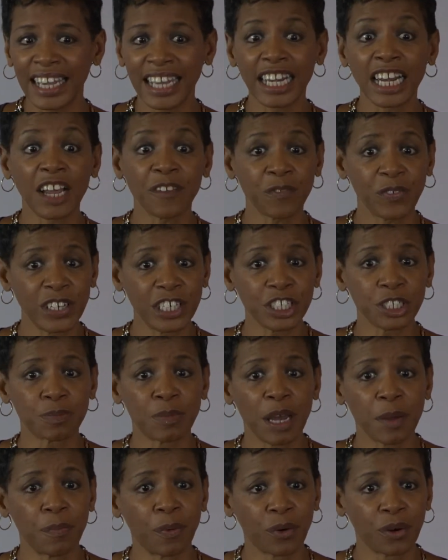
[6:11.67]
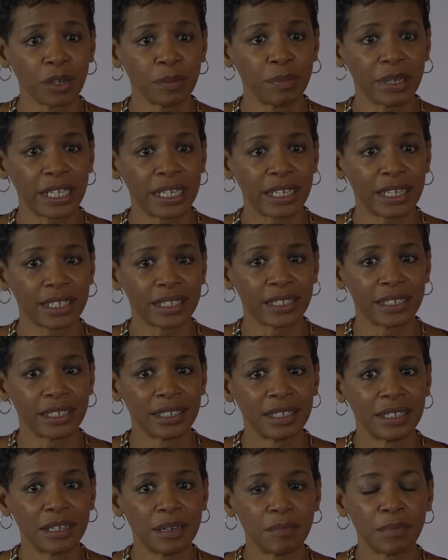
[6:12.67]
I finished my board meeting.
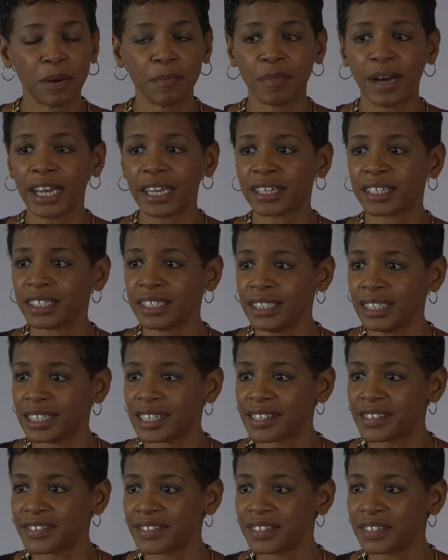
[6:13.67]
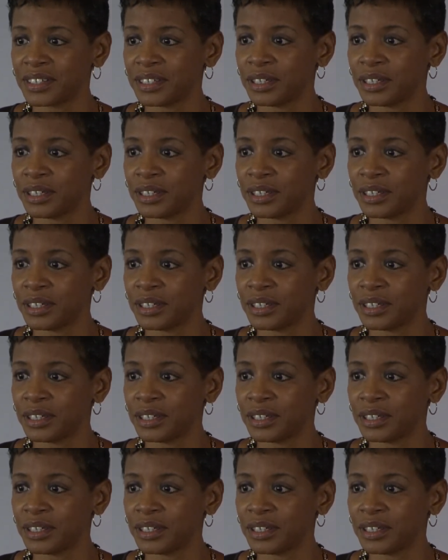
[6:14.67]
But my goodness,